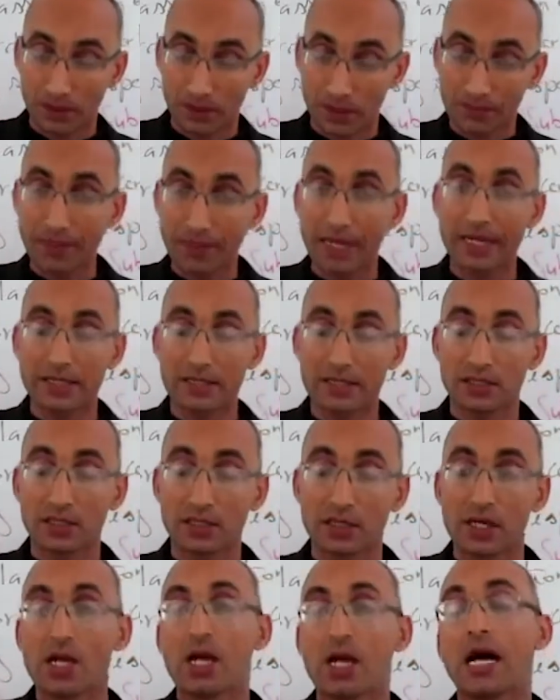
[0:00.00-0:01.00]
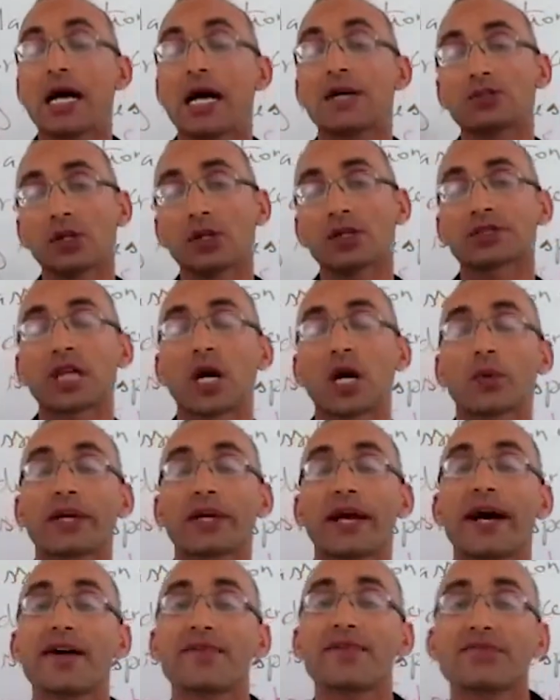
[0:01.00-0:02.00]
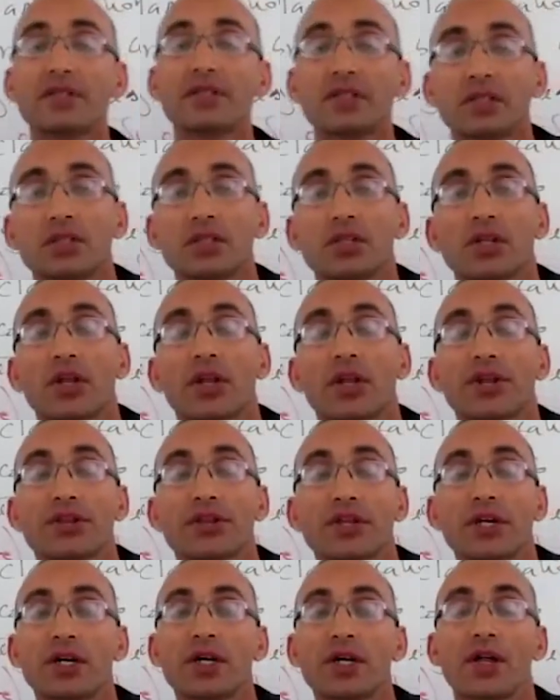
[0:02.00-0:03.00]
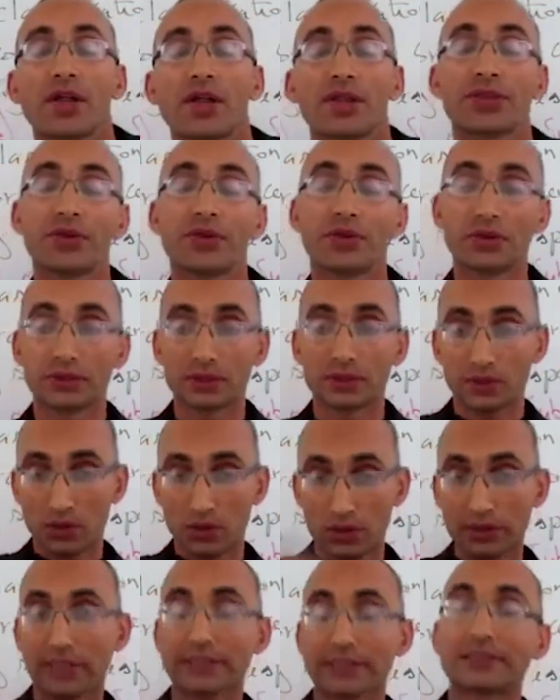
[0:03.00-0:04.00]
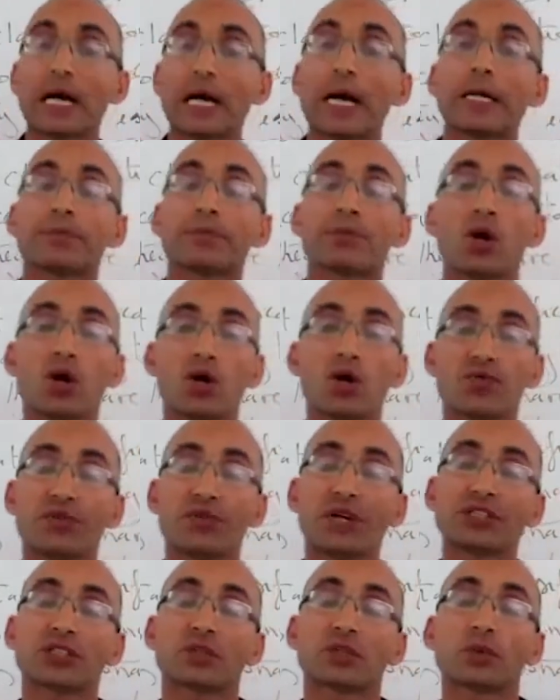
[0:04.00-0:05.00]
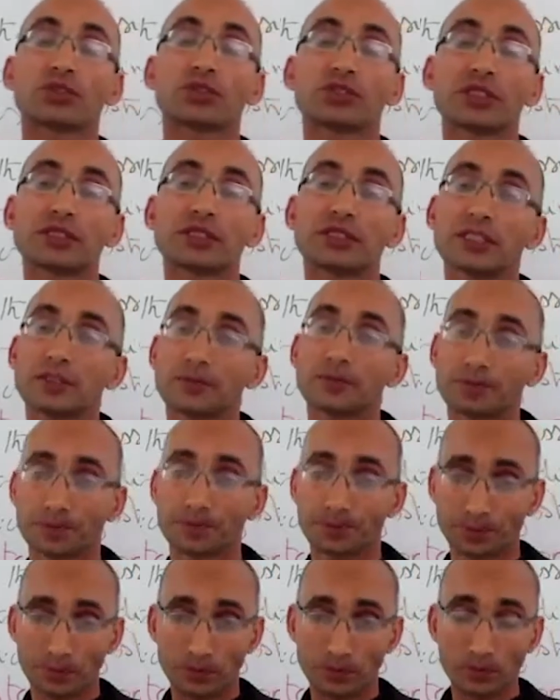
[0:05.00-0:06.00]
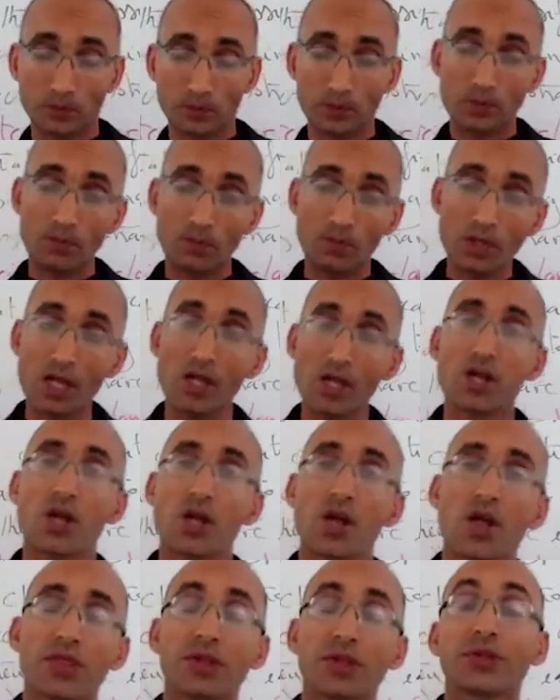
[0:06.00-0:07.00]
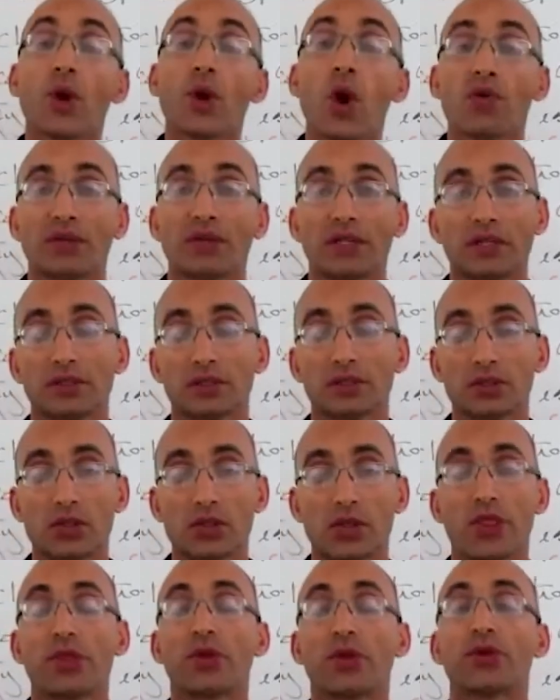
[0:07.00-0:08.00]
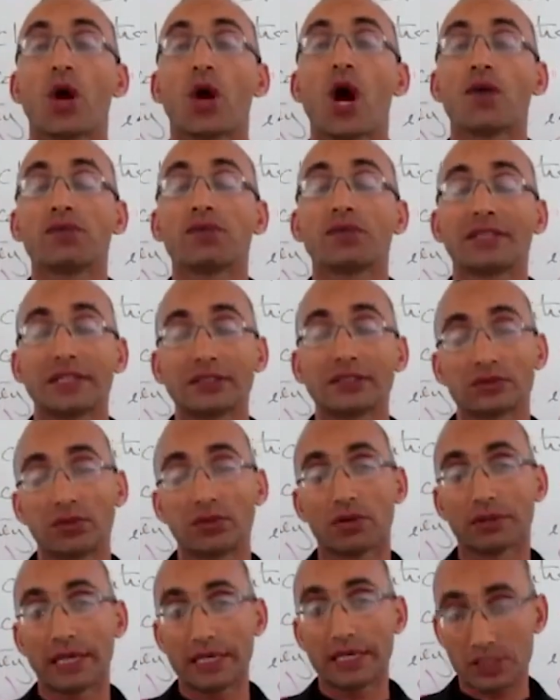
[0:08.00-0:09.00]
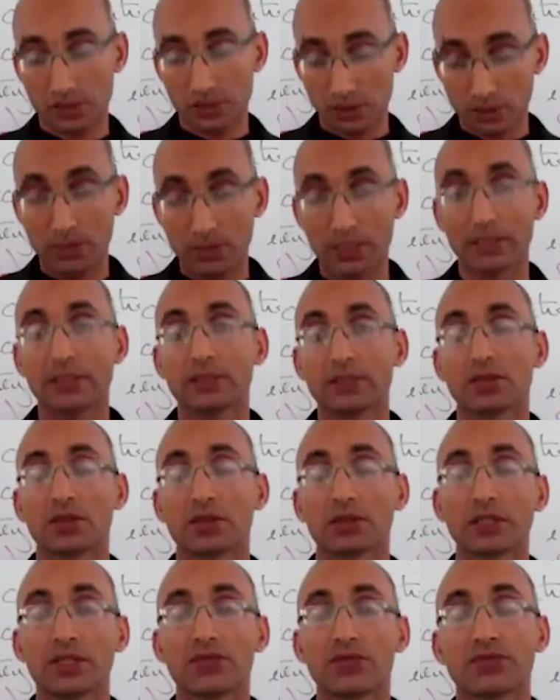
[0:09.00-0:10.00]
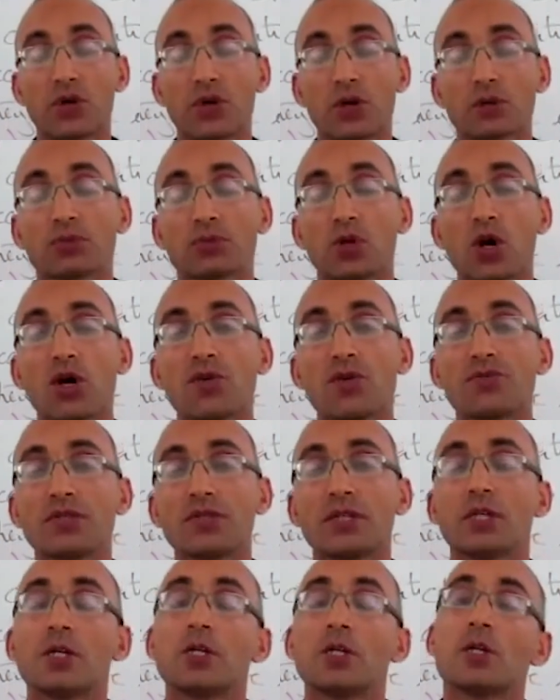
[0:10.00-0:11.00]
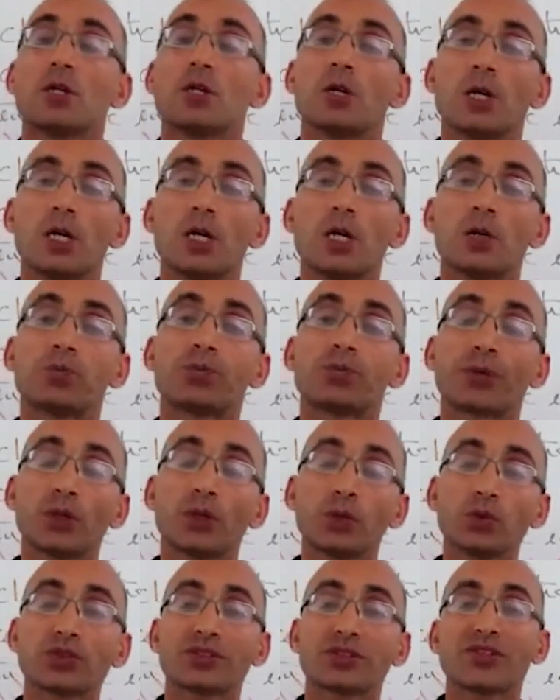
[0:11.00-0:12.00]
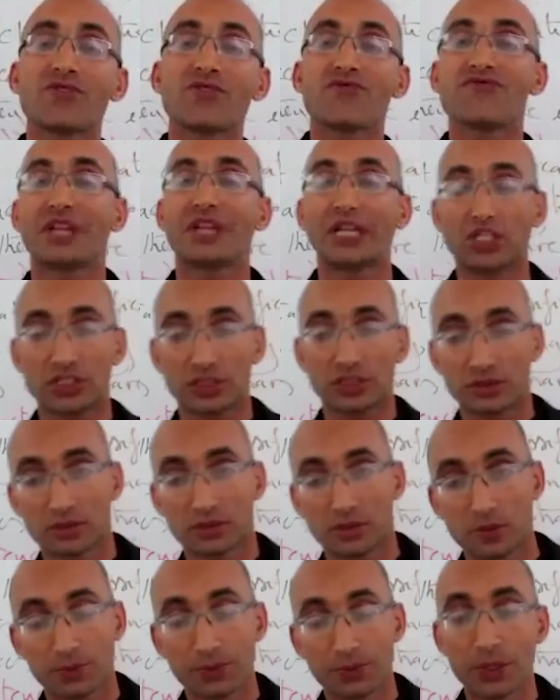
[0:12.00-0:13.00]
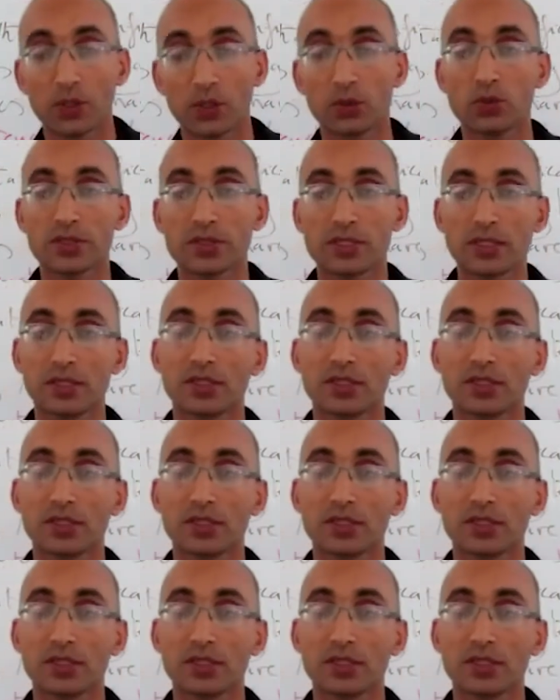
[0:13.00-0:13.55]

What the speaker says: alright, and also we have the third type of fiction, which is the novel. The novel is the longest normally form of prose fiction. Prose